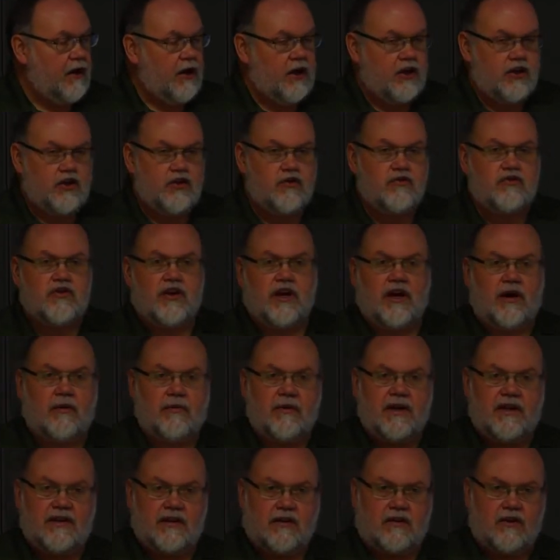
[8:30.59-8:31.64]
You tell
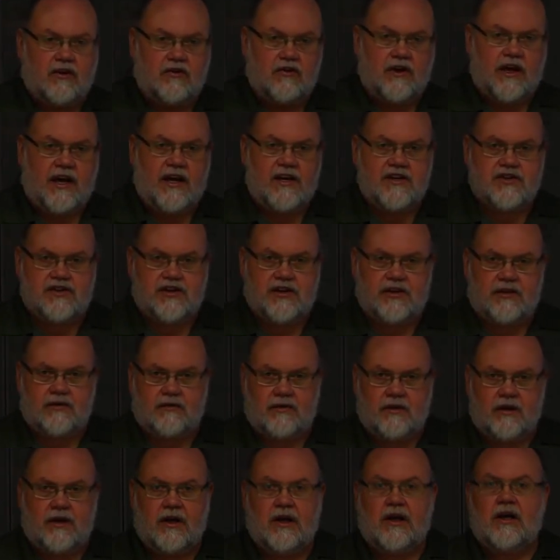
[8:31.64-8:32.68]
me the location,
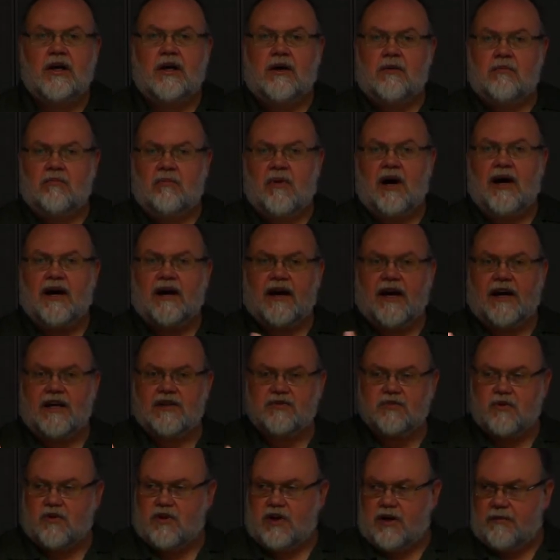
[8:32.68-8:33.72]
my
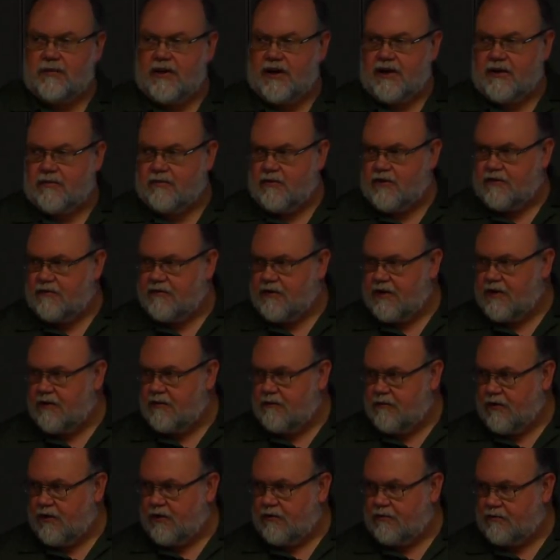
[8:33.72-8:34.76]
guys will come in and
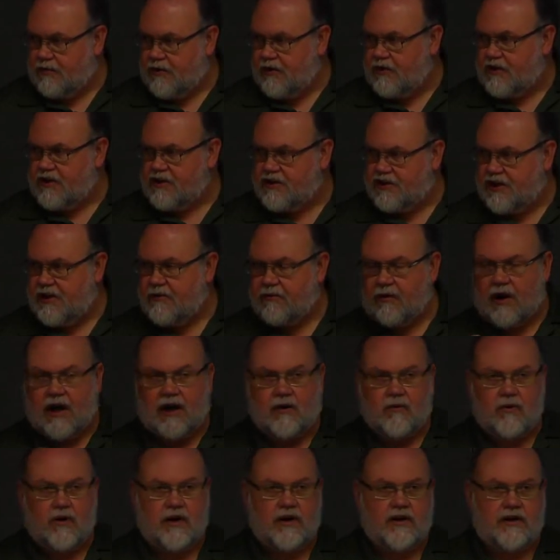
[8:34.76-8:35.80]
will put the
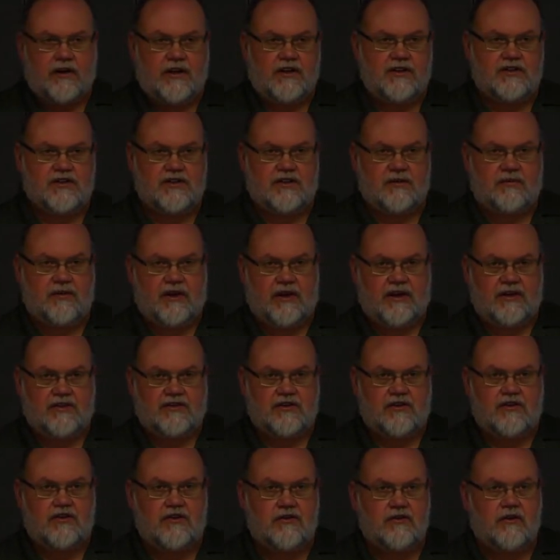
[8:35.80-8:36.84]
sheetrock where it needs to be.
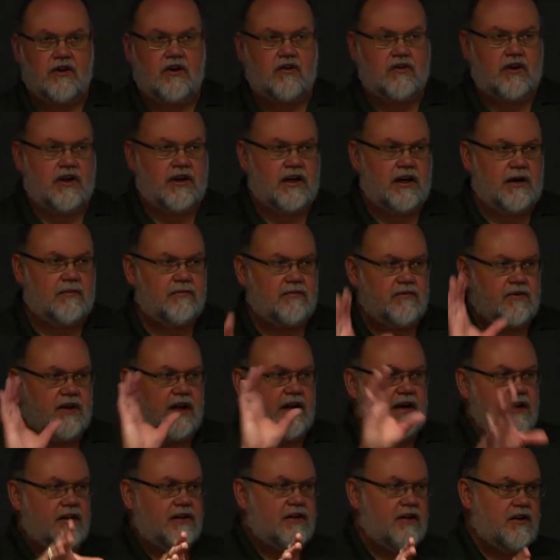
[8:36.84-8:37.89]
So you load it up,
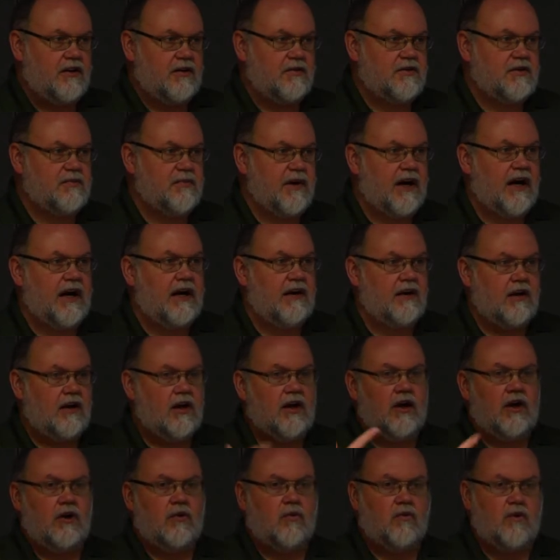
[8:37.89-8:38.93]
take it to the spot,
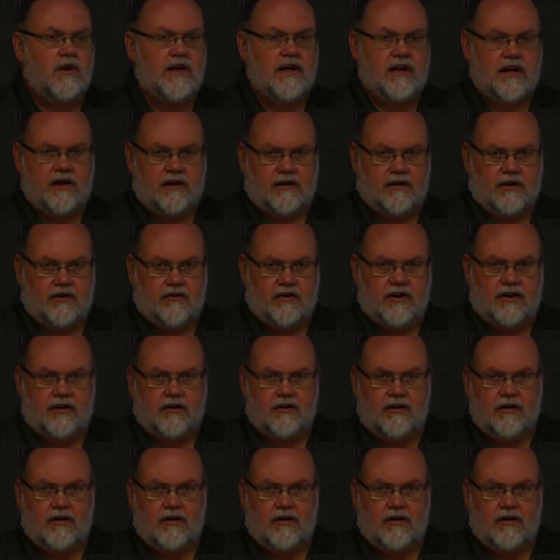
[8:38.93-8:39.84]
we unload it.